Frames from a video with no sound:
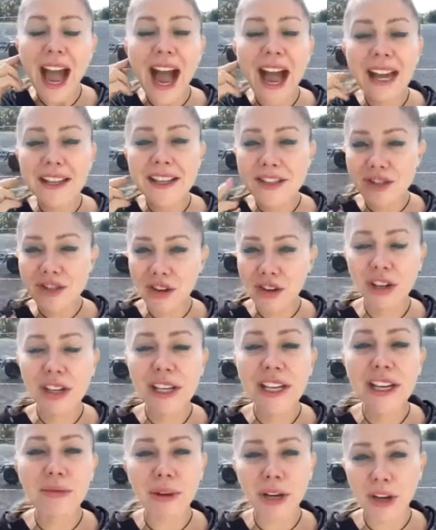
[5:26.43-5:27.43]
I
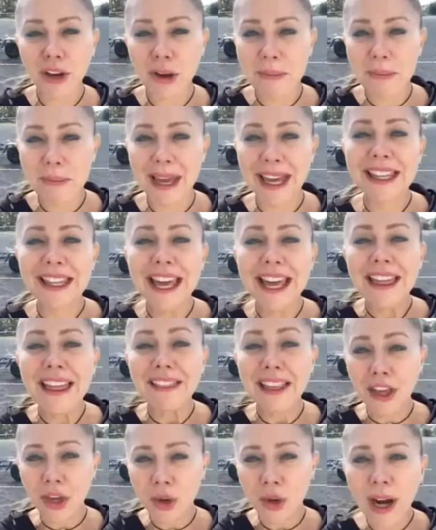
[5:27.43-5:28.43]
strongly recommend
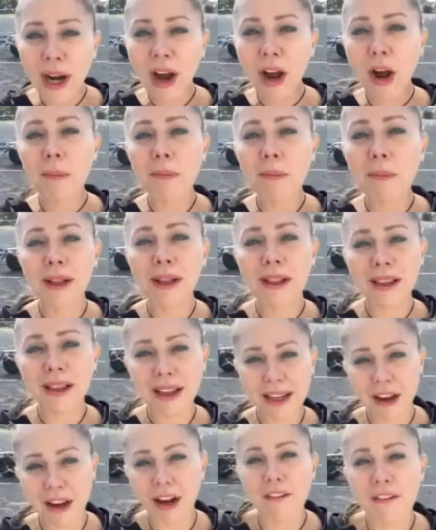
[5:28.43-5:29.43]
that you are humble
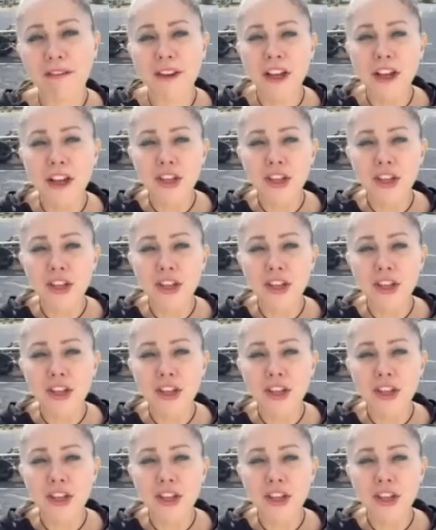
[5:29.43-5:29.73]
enough